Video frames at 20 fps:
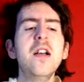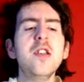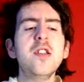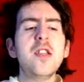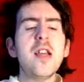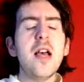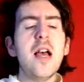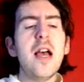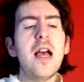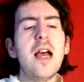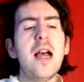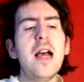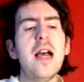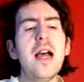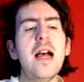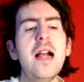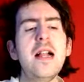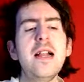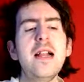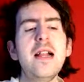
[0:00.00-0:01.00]

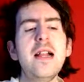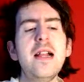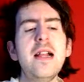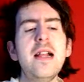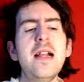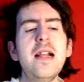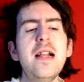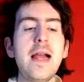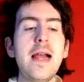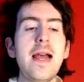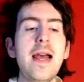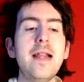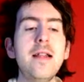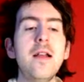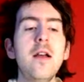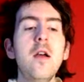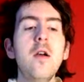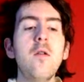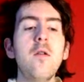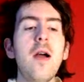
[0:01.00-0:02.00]
turning the wind
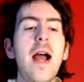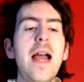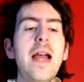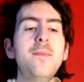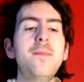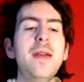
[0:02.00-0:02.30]
right